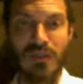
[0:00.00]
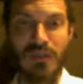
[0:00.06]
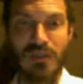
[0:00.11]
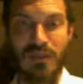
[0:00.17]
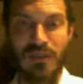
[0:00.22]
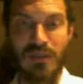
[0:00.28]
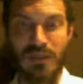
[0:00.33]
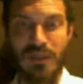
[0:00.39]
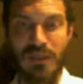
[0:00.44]

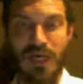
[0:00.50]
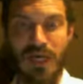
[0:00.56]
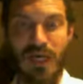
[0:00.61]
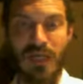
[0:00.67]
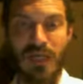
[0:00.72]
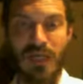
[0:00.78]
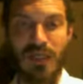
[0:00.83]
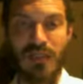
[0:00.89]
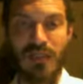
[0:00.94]
this
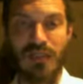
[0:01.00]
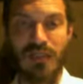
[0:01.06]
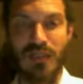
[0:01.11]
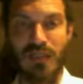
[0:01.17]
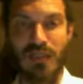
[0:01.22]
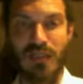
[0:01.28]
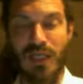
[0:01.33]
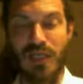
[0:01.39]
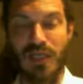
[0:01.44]
guy
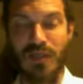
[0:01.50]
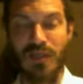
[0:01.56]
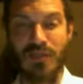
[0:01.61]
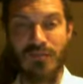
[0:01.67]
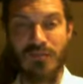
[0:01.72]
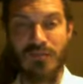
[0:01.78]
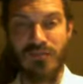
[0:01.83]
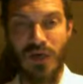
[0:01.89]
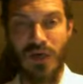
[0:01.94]
that is
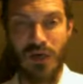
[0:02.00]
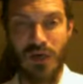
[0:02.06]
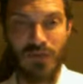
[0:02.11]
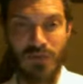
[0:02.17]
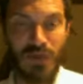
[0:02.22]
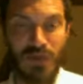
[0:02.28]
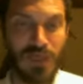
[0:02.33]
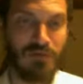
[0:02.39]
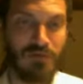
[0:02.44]
far
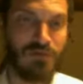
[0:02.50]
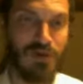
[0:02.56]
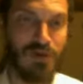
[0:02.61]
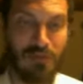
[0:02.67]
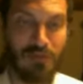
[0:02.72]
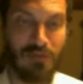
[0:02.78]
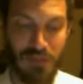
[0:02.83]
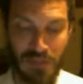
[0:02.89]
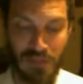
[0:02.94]
away
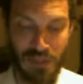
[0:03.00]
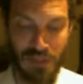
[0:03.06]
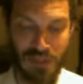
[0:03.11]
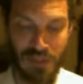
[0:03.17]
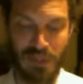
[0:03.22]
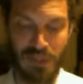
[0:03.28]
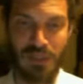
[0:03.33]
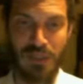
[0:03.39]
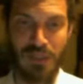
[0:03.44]
from
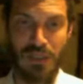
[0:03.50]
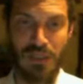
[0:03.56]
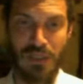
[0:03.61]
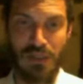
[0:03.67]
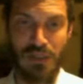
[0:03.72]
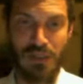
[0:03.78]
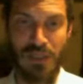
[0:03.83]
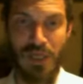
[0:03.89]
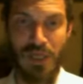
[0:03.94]
60,
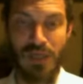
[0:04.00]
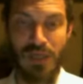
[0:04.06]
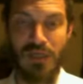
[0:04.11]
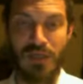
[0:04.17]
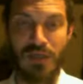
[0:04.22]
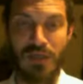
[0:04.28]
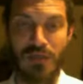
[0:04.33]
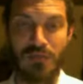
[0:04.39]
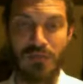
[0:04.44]
that he
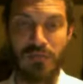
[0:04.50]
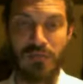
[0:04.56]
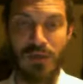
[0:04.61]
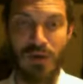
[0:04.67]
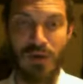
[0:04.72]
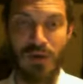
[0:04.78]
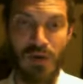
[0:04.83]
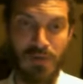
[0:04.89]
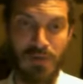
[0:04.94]
can
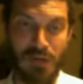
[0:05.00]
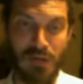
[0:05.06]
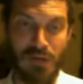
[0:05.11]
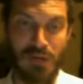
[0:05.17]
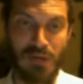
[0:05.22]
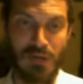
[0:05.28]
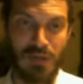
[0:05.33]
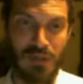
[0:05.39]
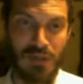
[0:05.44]
blow up the
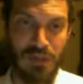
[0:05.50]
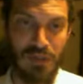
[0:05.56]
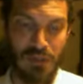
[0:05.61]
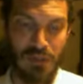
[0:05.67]
whole thing.